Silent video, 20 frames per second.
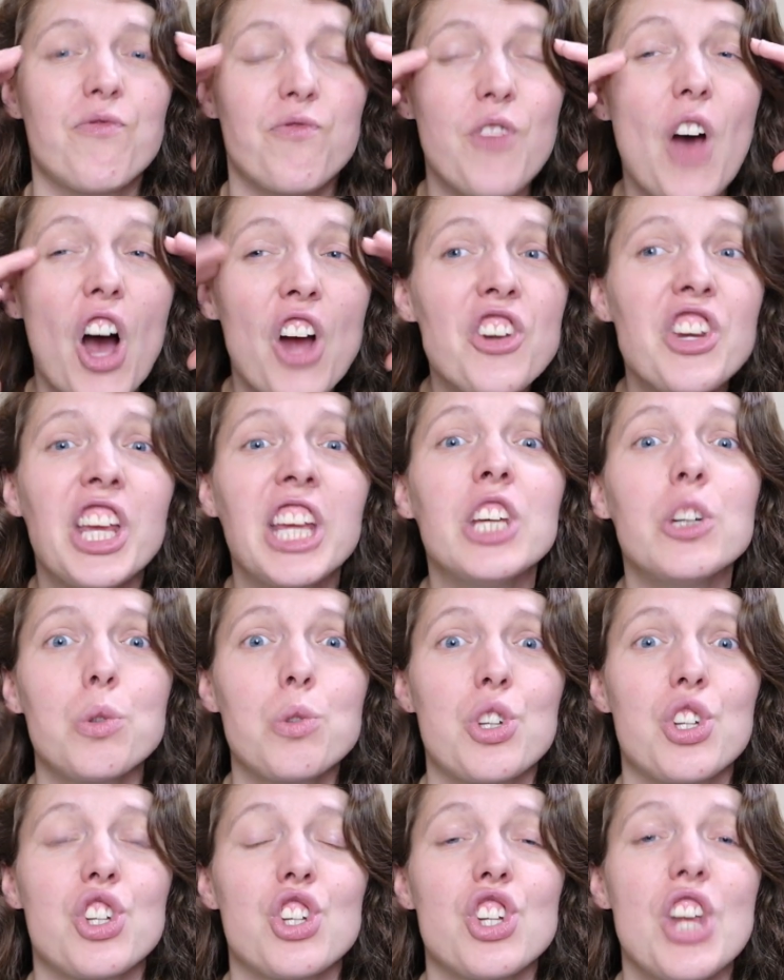
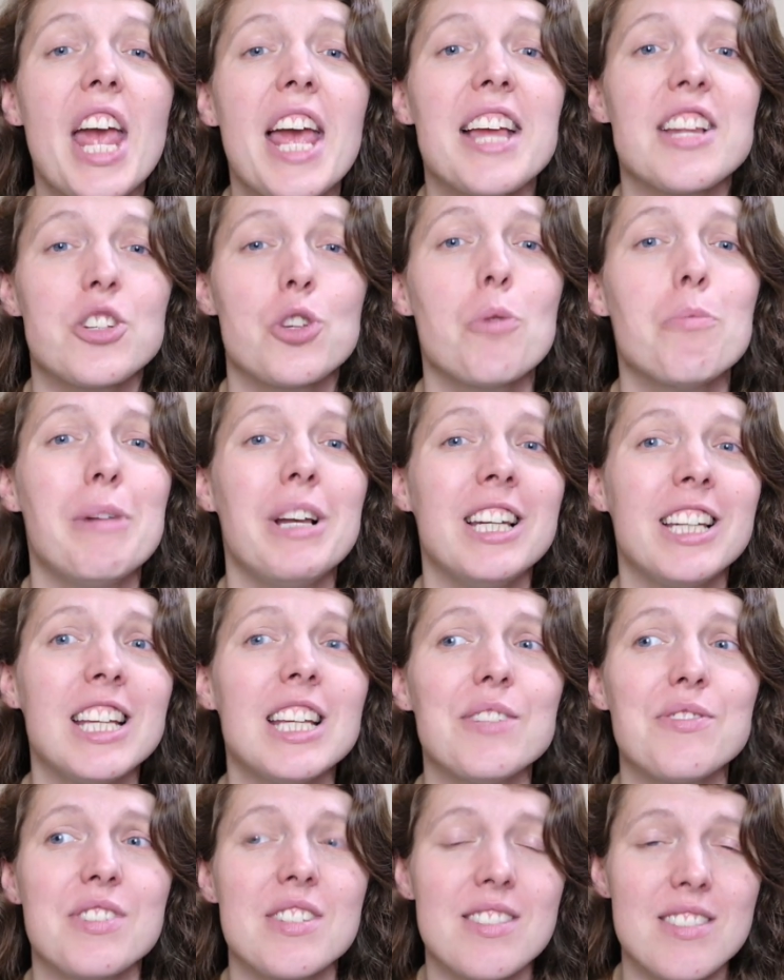unhealed shit, your
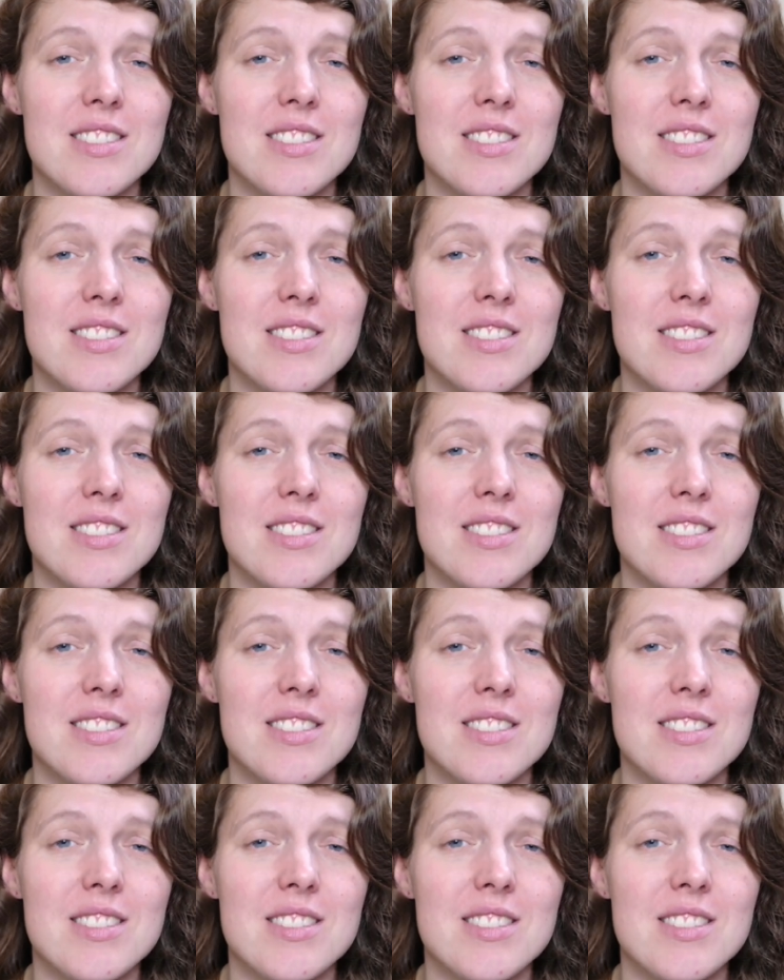beliefs and